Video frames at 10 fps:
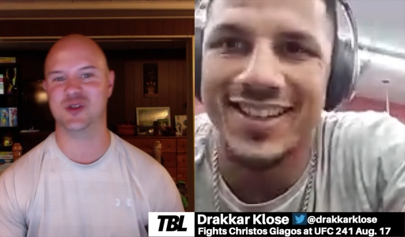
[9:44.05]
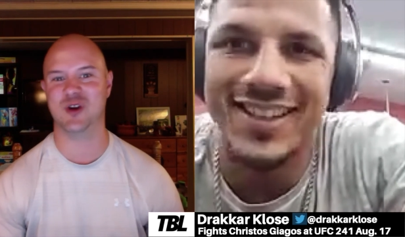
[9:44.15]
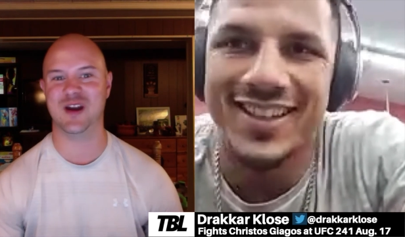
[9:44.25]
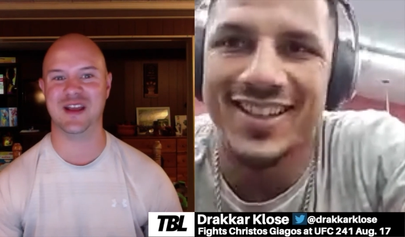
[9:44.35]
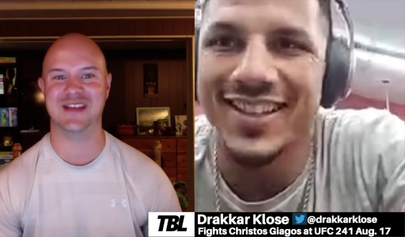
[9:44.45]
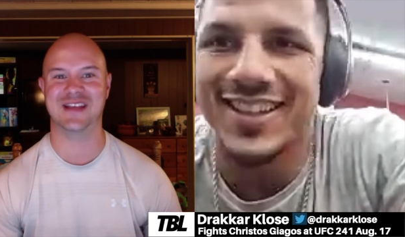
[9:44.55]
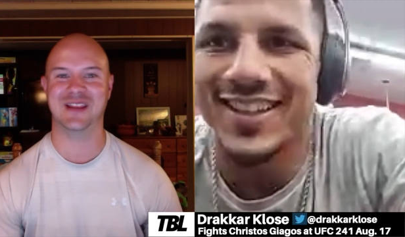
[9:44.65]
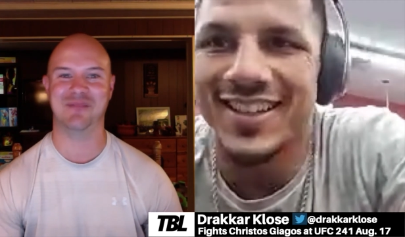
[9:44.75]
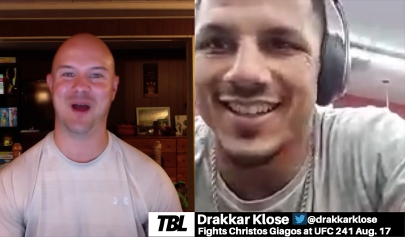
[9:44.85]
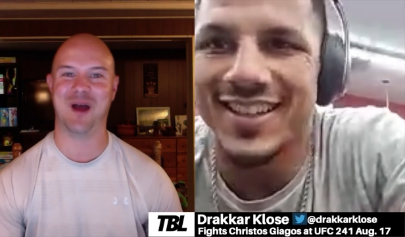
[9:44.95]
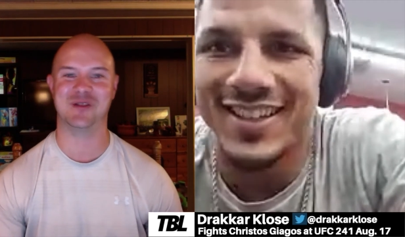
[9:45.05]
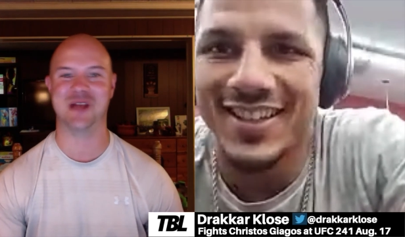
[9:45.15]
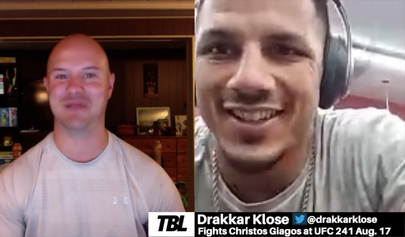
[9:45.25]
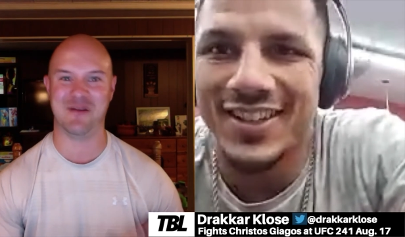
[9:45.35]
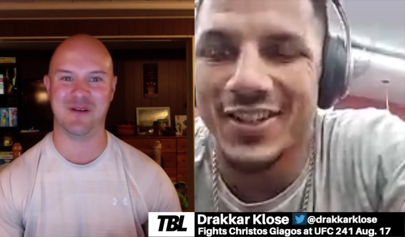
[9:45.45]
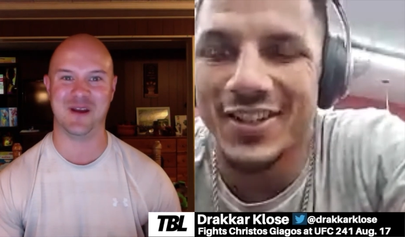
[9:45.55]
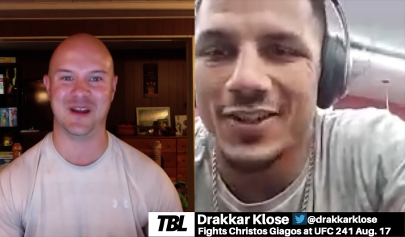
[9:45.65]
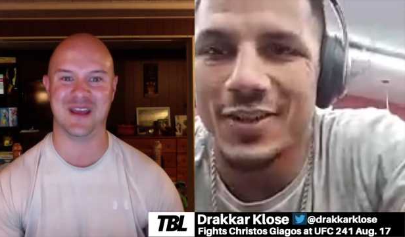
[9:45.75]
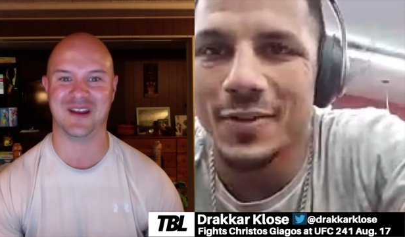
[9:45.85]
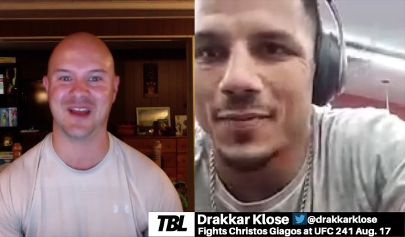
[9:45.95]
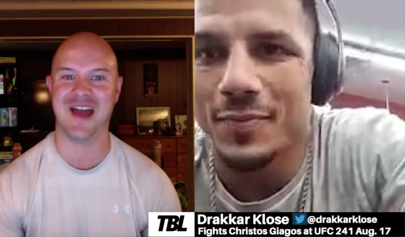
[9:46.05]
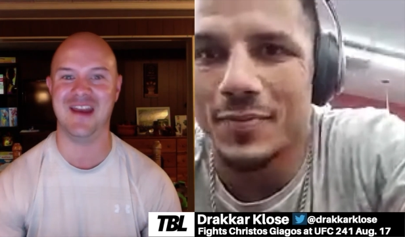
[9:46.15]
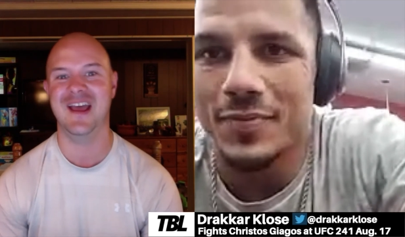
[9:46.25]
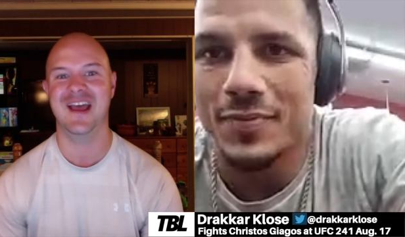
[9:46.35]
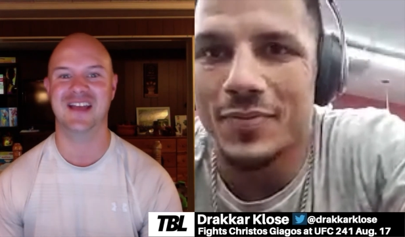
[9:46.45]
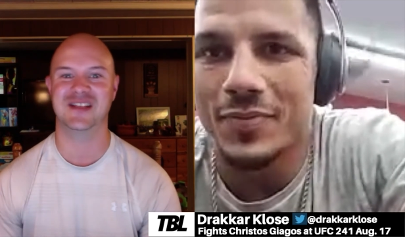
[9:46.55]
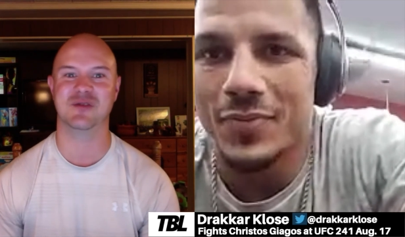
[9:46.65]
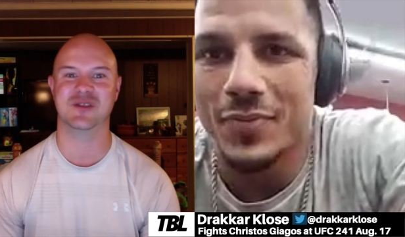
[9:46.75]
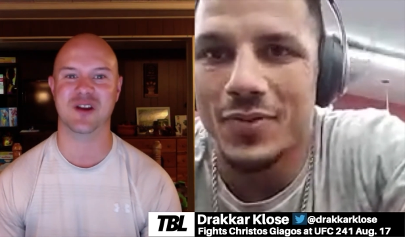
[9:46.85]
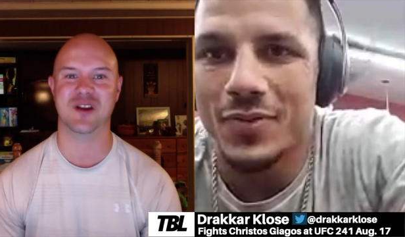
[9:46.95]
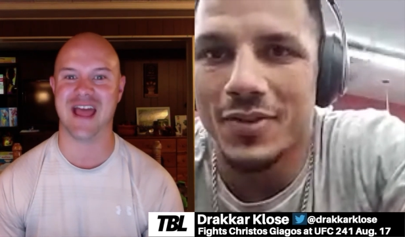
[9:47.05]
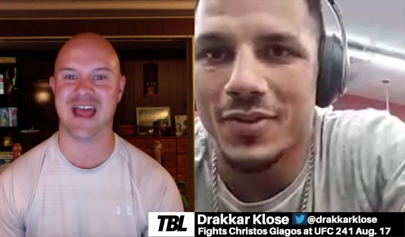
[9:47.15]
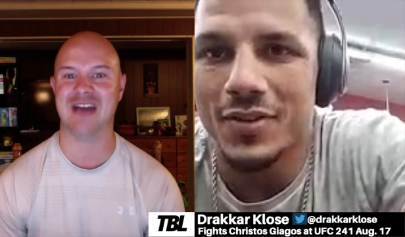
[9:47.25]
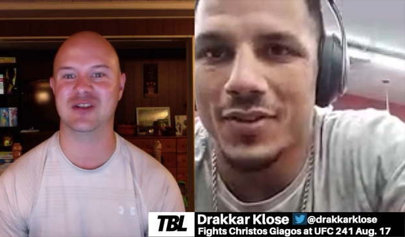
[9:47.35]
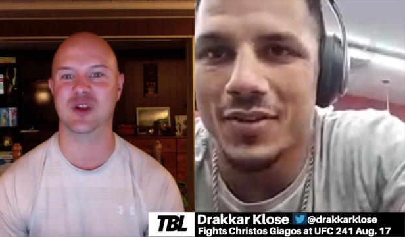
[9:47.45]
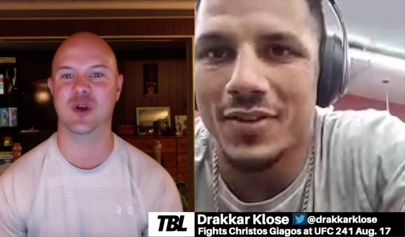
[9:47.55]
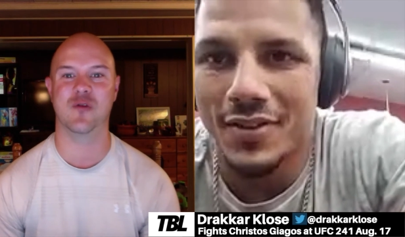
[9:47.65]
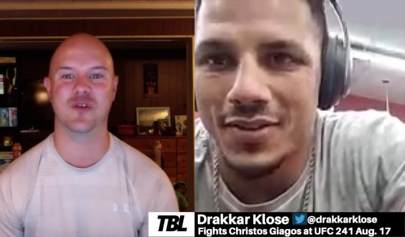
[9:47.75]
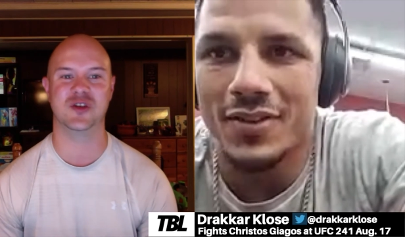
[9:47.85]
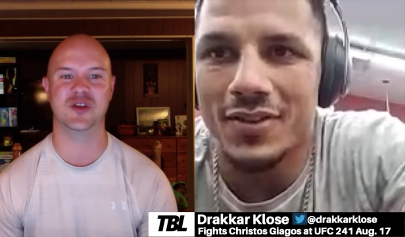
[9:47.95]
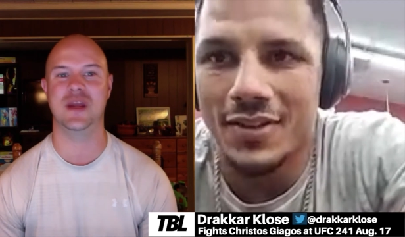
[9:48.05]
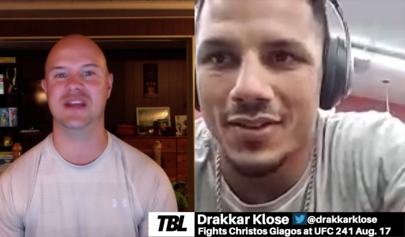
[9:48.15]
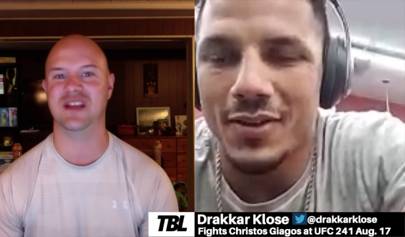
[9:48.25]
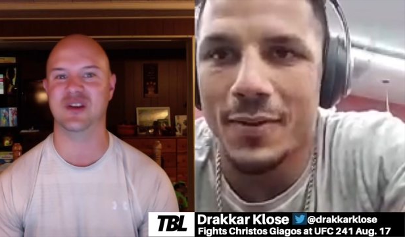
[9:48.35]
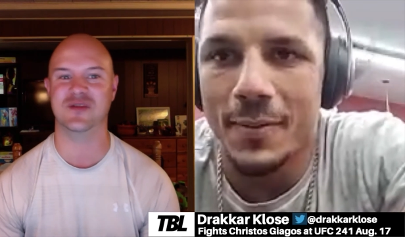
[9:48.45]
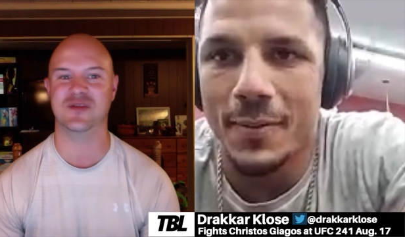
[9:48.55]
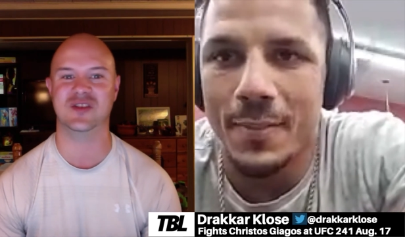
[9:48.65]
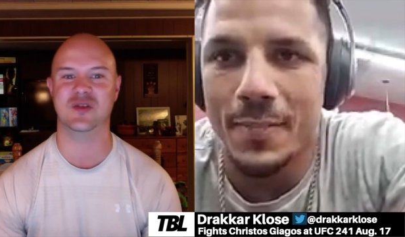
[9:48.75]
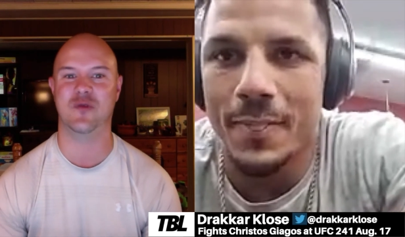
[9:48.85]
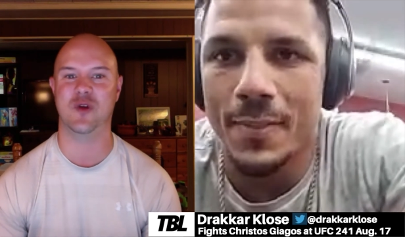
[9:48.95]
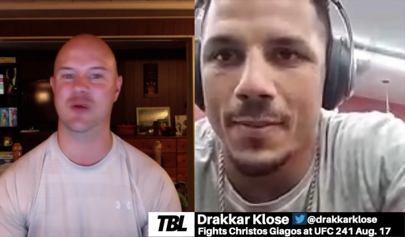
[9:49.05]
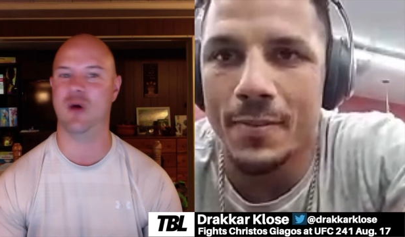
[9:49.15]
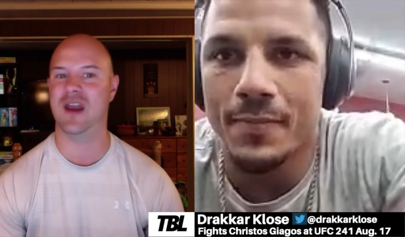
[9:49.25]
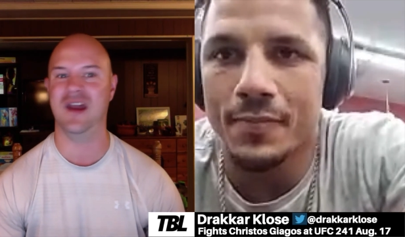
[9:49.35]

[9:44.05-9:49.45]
Speaker 1: joining us at the barbershop, getting ready to get a cut as he returns to action a little over two weeks at UFC 241.